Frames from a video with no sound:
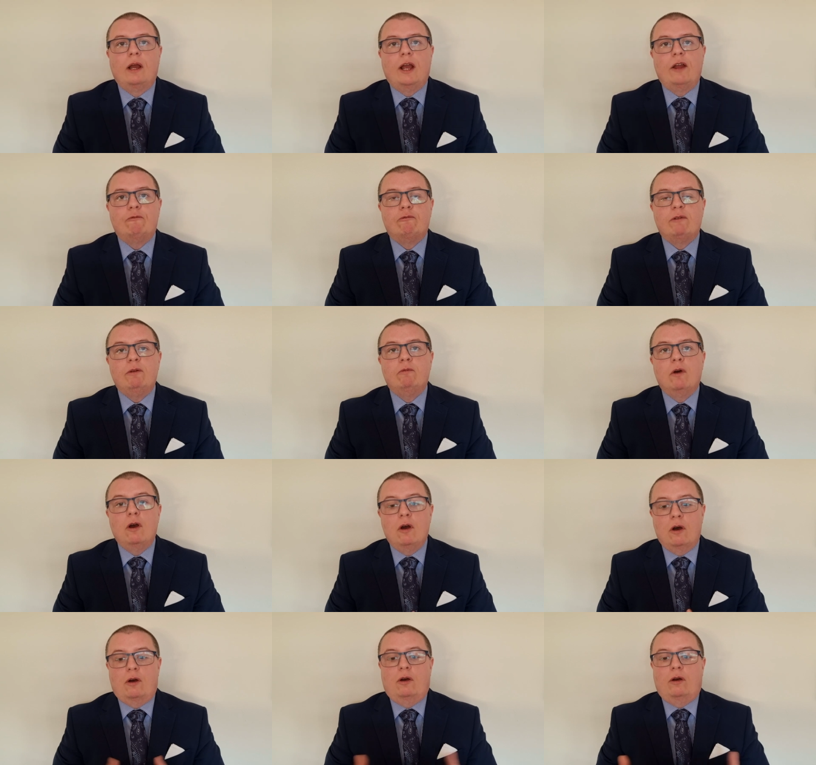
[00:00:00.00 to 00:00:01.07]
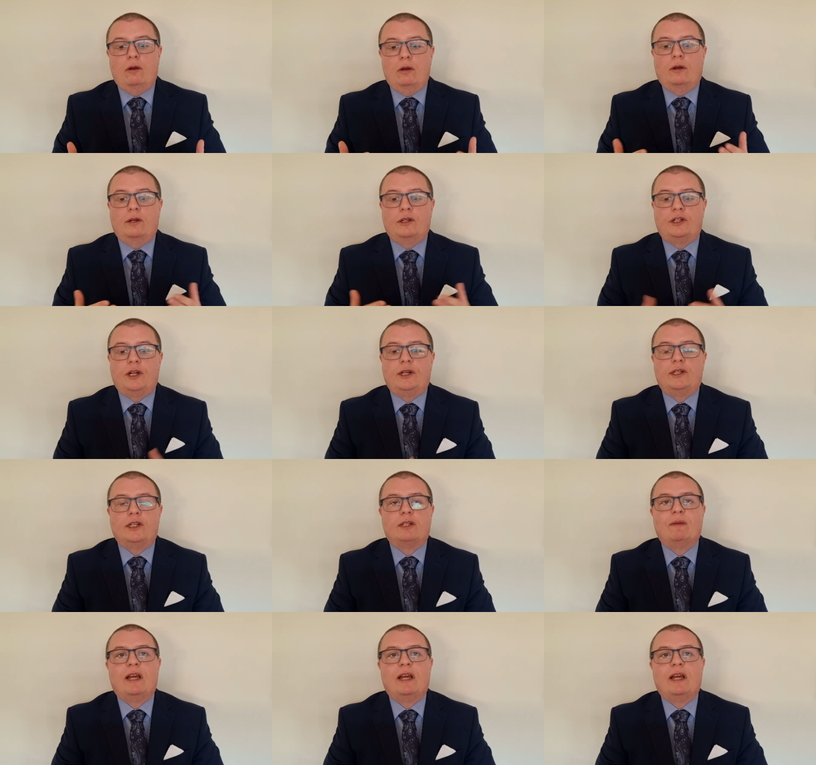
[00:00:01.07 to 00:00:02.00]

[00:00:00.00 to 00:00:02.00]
If we were, as Jesus